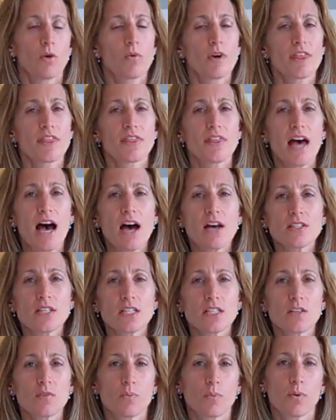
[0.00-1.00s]
Well, with
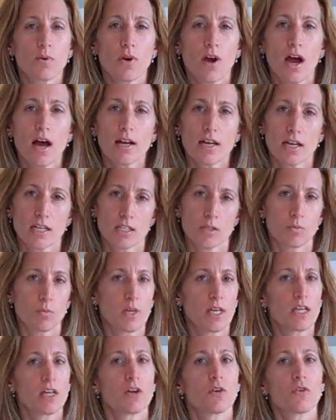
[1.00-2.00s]
thousands of products
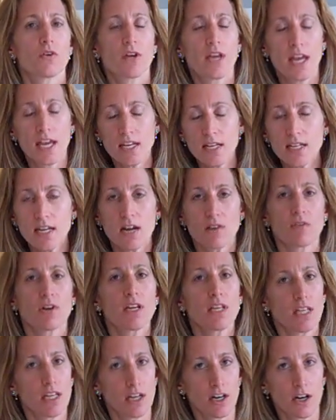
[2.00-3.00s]
being created
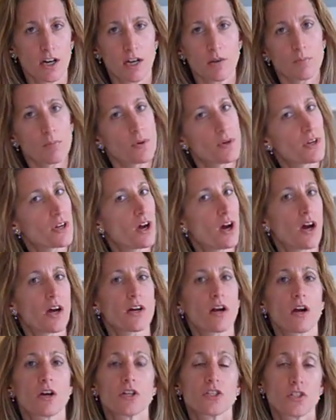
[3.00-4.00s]
every year and put
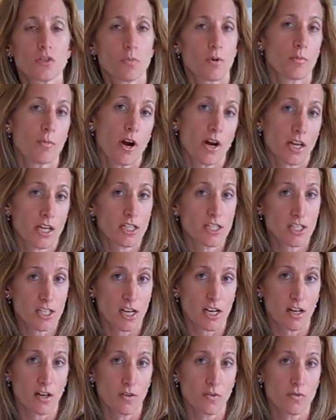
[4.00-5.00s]
on our supermarket
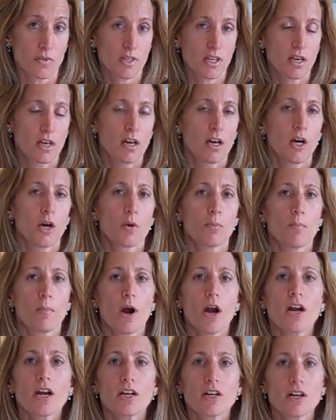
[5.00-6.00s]
shelves,
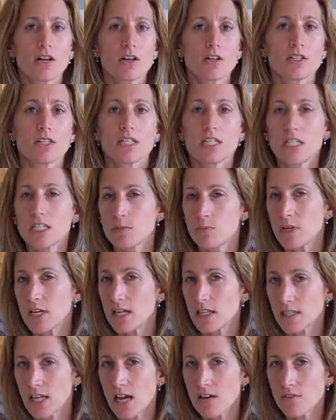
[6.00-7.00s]
marketers need to be
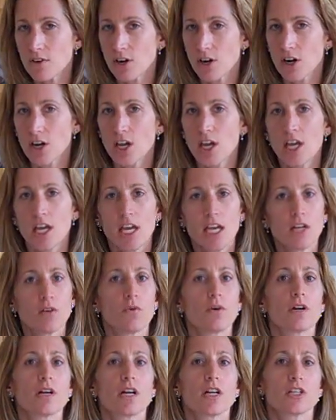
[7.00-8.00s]
clever in
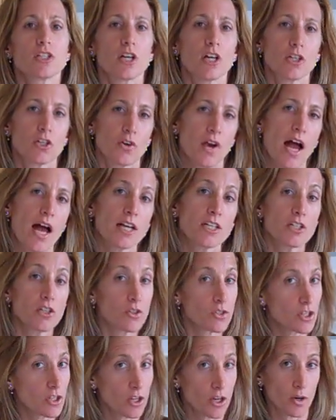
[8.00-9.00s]
order to attract
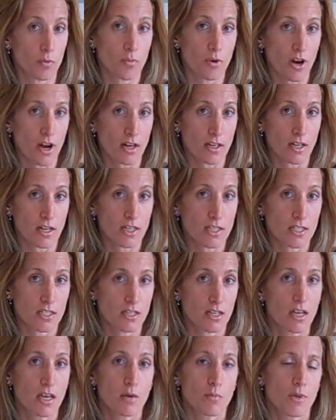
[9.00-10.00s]
you to their
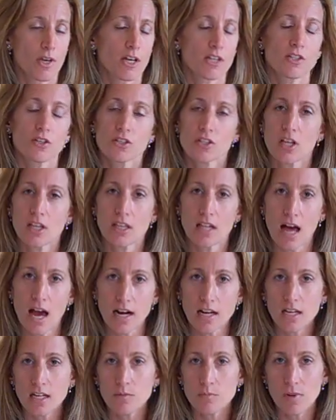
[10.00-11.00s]
products because there's a
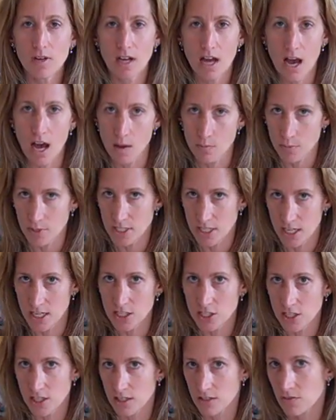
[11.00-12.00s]
lot of
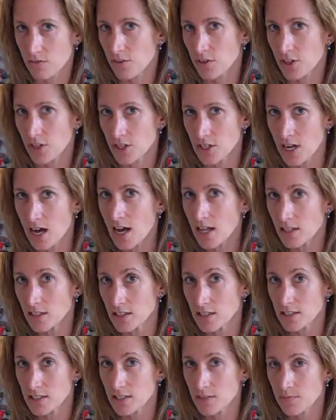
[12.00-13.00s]
competition for your
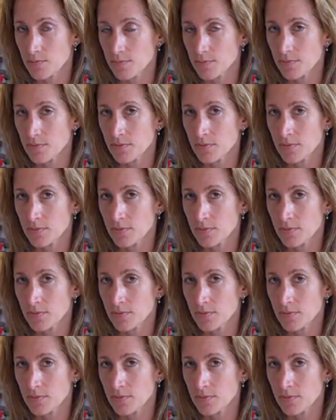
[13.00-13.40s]
dollars.